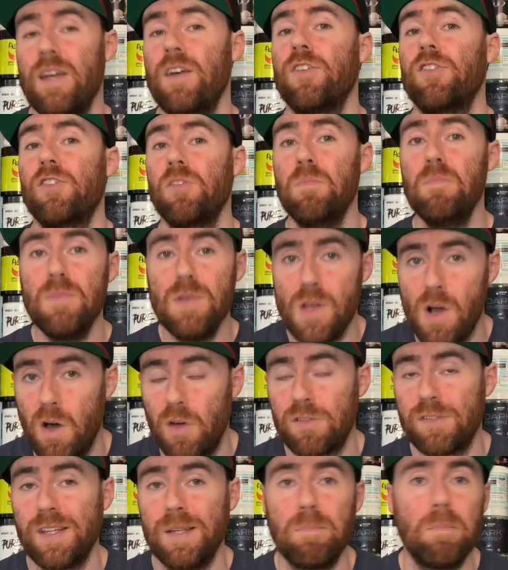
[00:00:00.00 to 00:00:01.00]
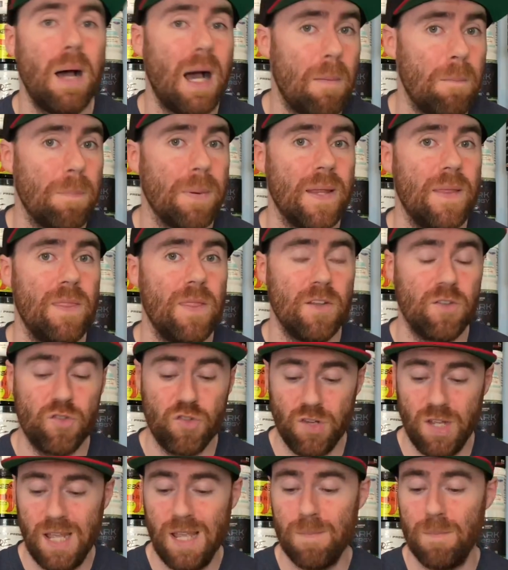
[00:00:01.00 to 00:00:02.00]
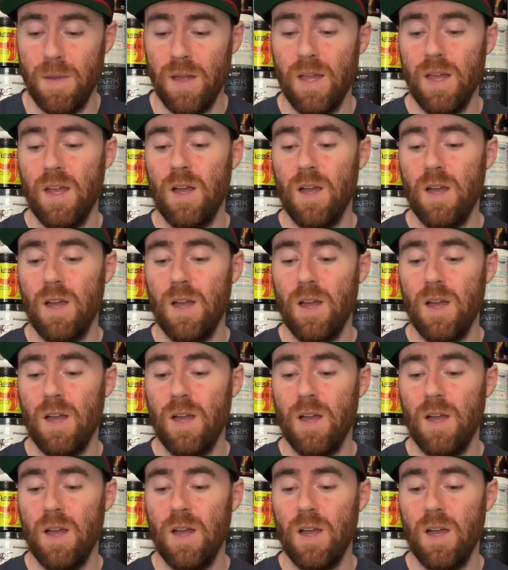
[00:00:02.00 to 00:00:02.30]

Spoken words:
some nasty pump in the gym.